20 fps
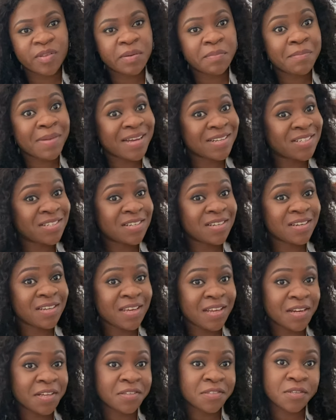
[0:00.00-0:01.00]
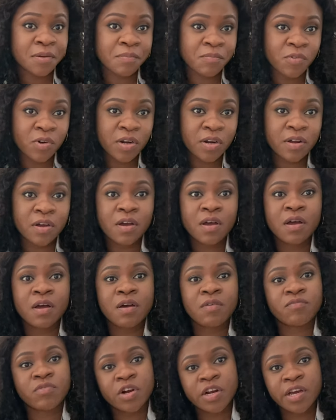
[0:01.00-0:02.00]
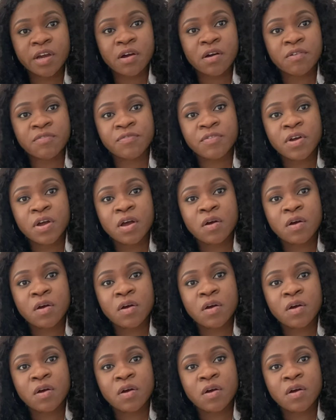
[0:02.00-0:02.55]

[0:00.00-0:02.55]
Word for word: Imagine killing someone, running off,